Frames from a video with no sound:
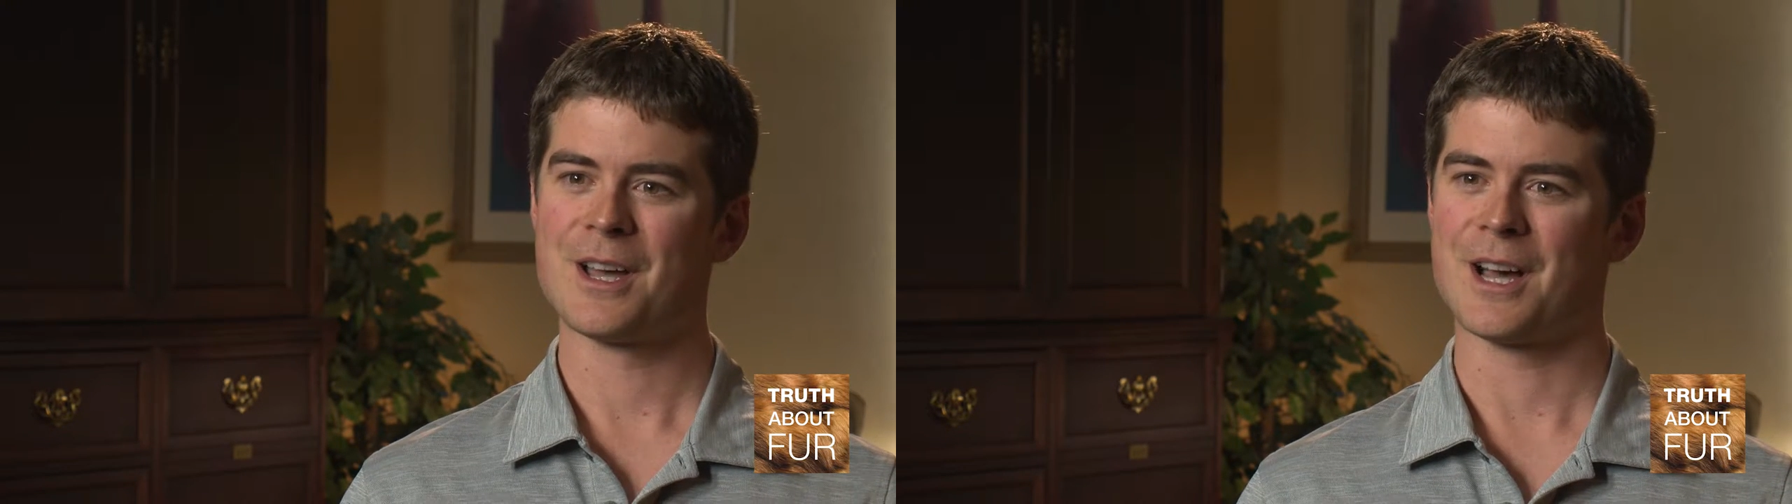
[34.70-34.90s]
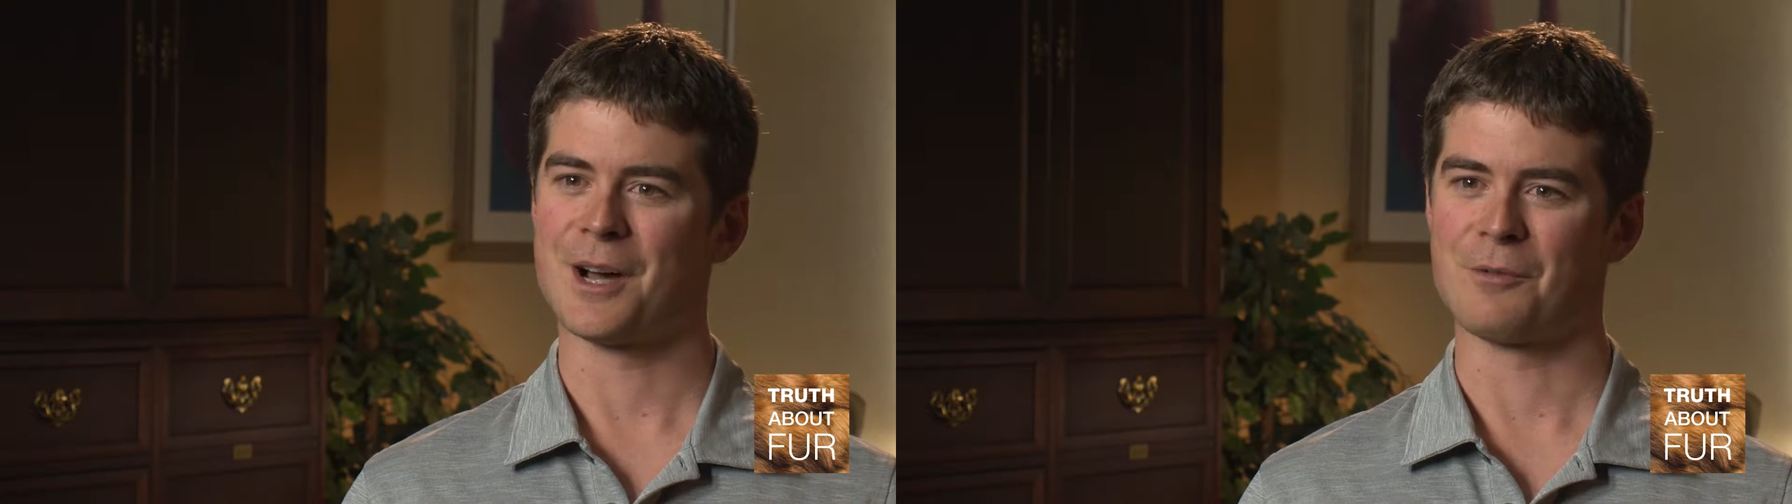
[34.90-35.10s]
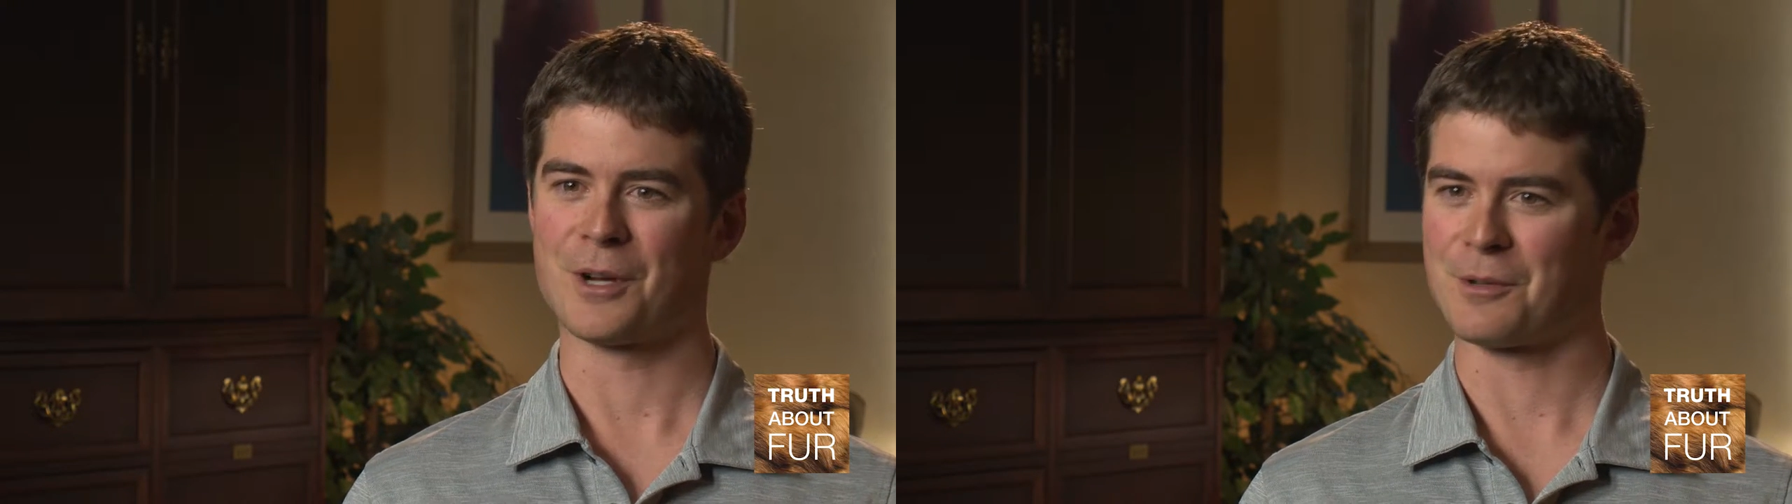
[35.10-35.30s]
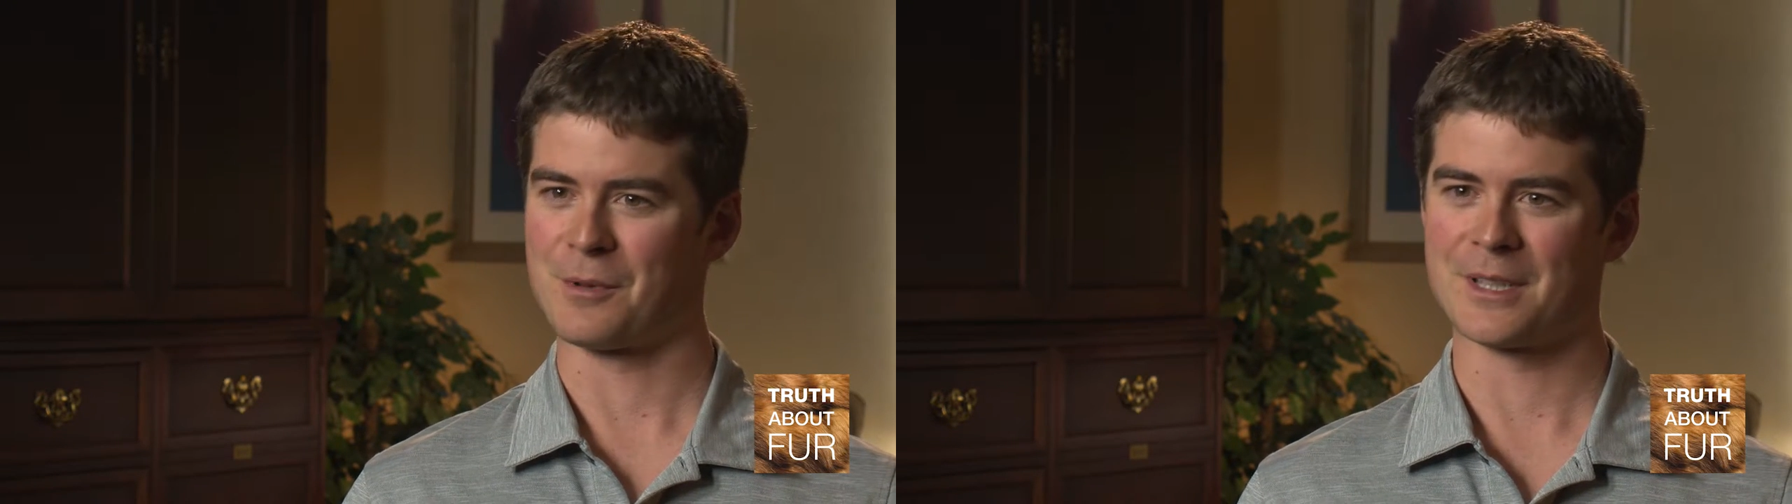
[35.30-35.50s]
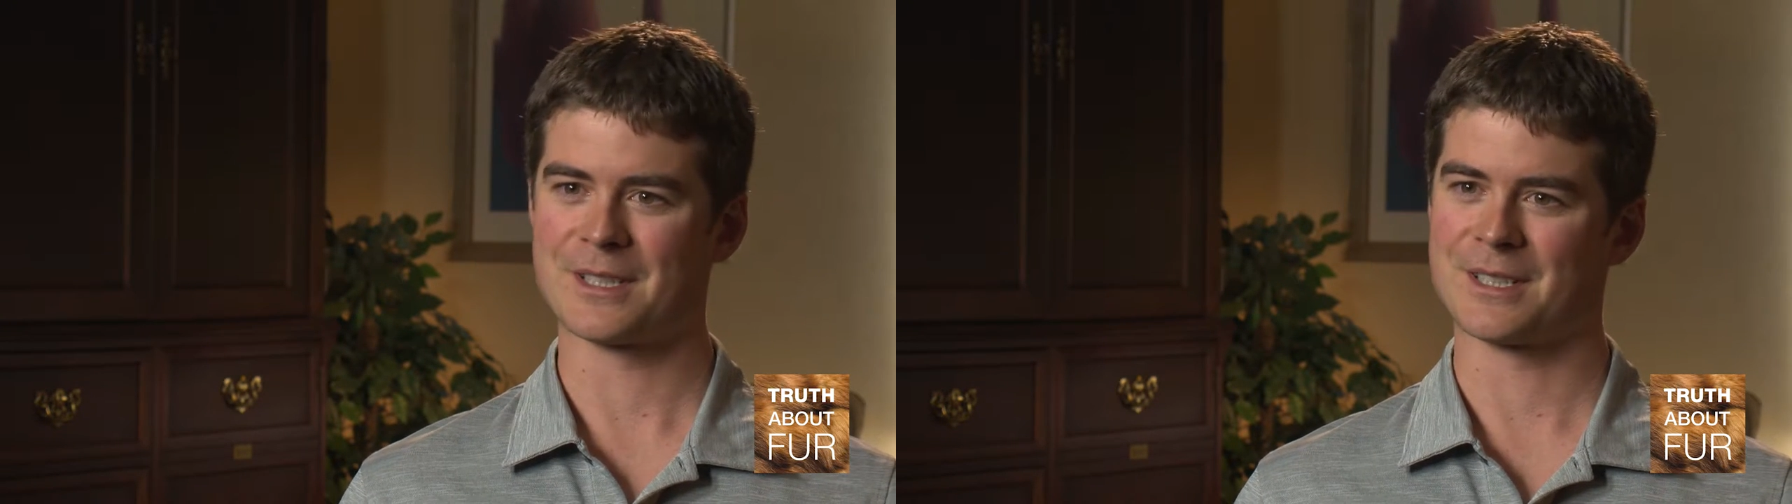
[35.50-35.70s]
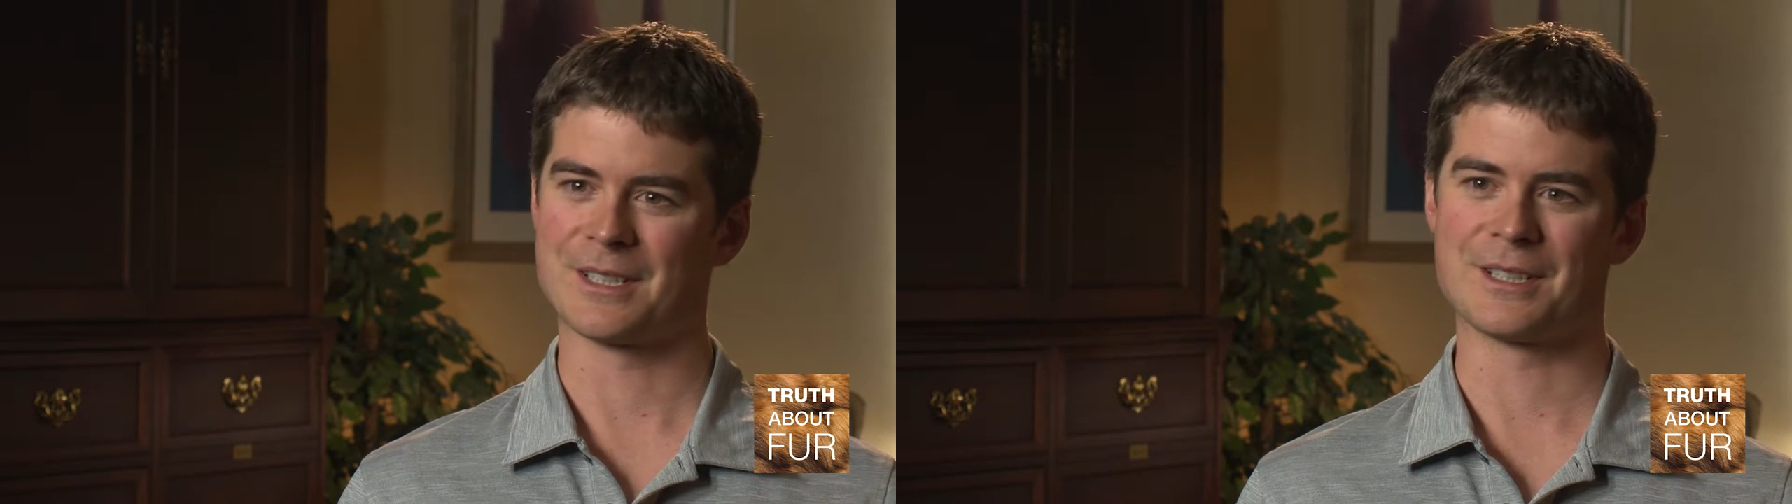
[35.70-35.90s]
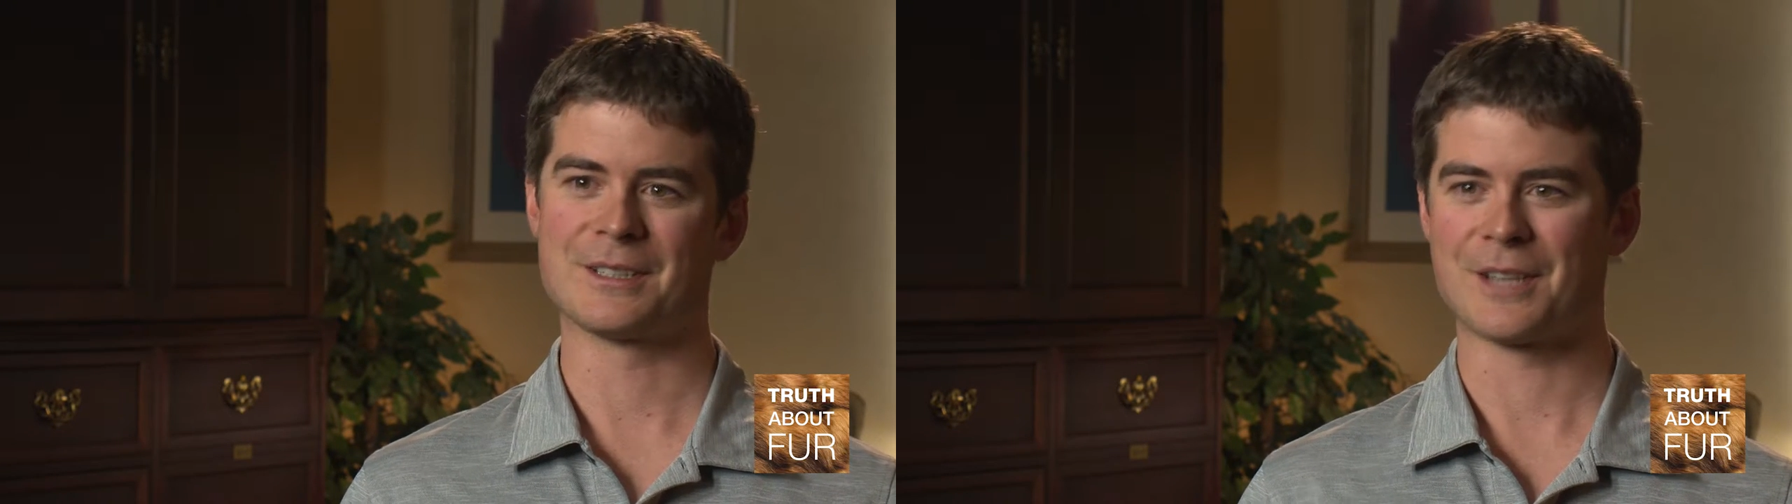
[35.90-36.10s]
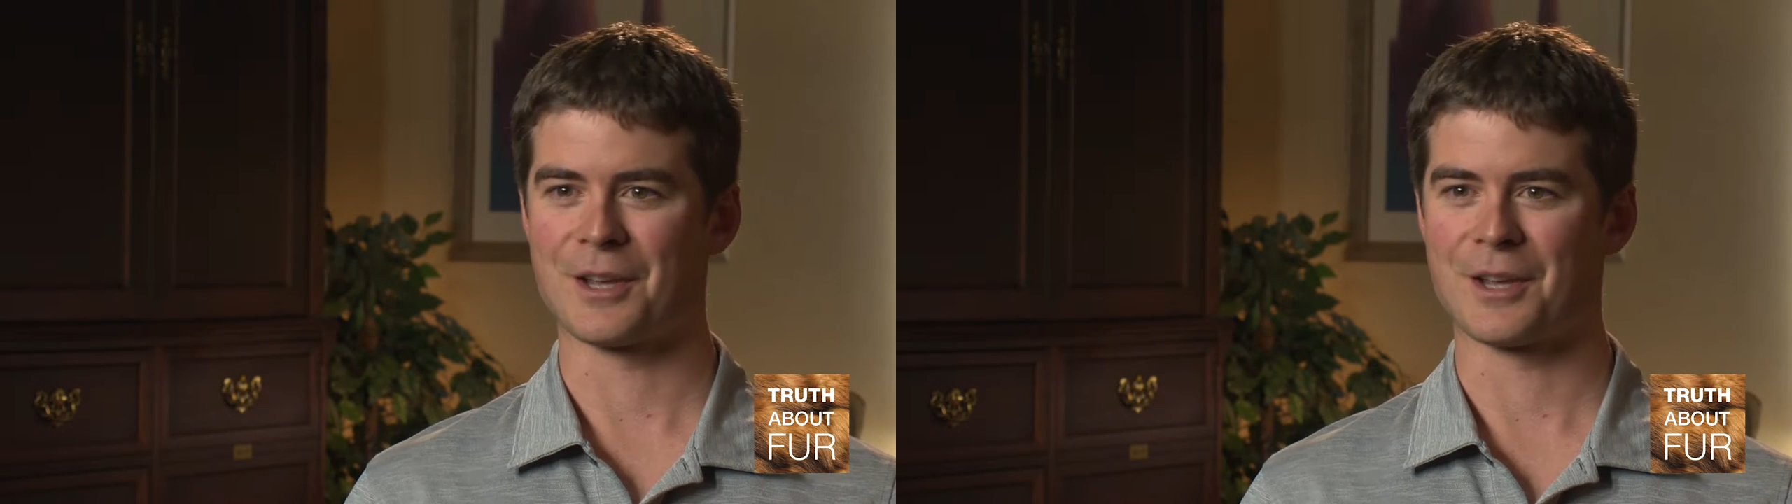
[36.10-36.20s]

uh, what you might see in